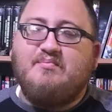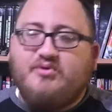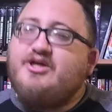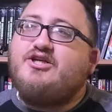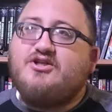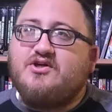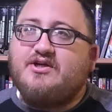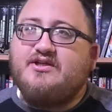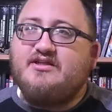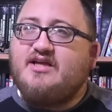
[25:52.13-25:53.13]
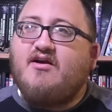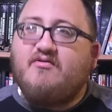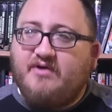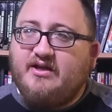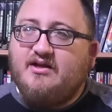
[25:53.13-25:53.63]
Pretty sure that's how
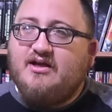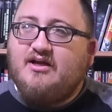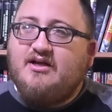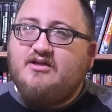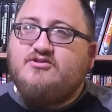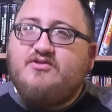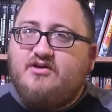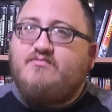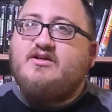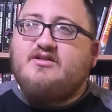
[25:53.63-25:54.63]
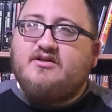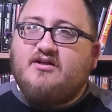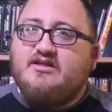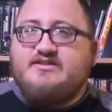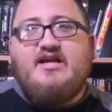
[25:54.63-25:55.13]
it went. So the
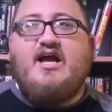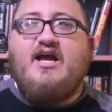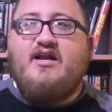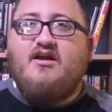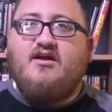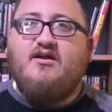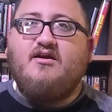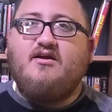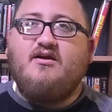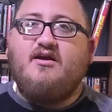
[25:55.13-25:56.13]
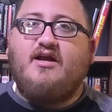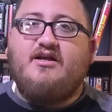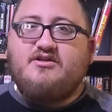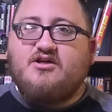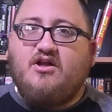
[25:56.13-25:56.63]
original is dead, and
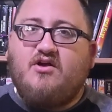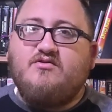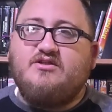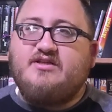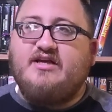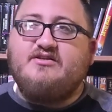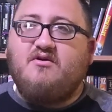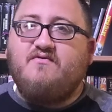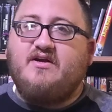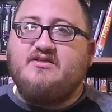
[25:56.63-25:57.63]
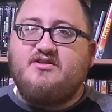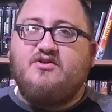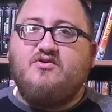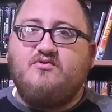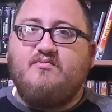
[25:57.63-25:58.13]
each clone just takes over as the
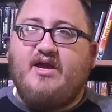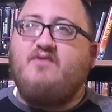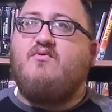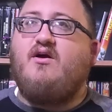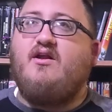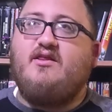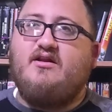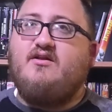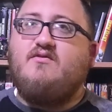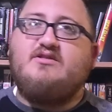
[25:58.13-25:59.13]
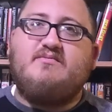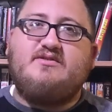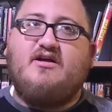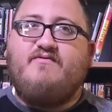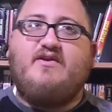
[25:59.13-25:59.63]
new main one, and then clones
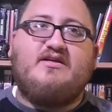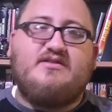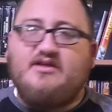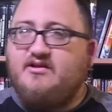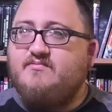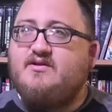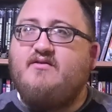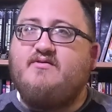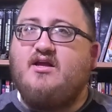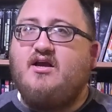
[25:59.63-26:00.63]
himself and has to kill himself.